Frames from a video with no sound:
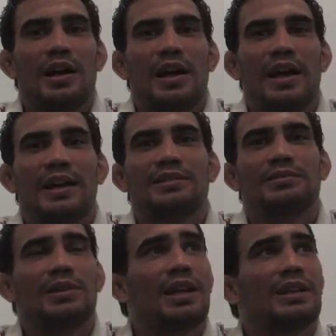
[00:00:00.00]
I had
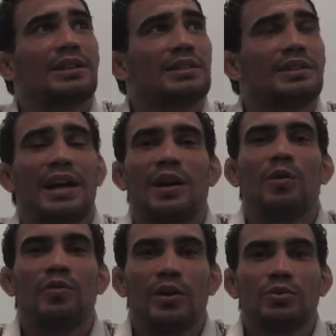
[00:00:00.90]
like André
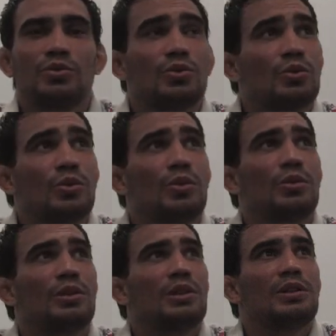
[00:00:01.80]
Galvão too,
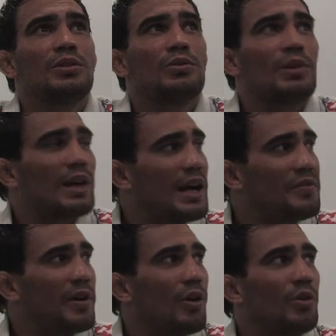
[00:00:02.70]
A guy
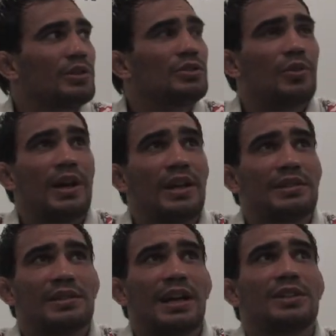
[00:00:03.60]
I always
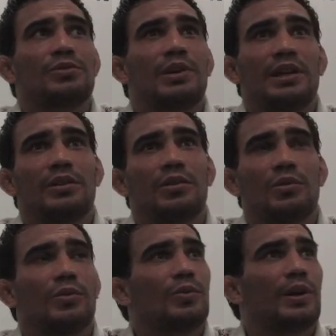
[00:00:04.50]
trained Size when
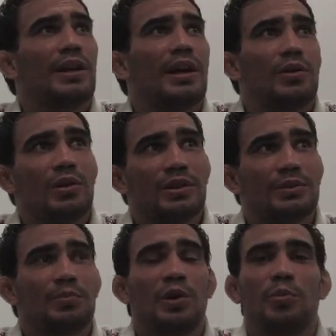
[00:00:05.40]
when I
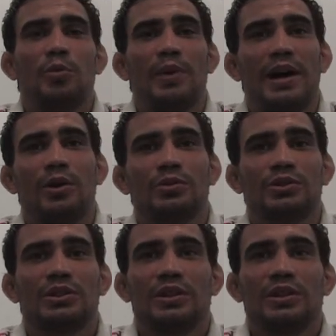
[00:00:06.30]
was purple belt.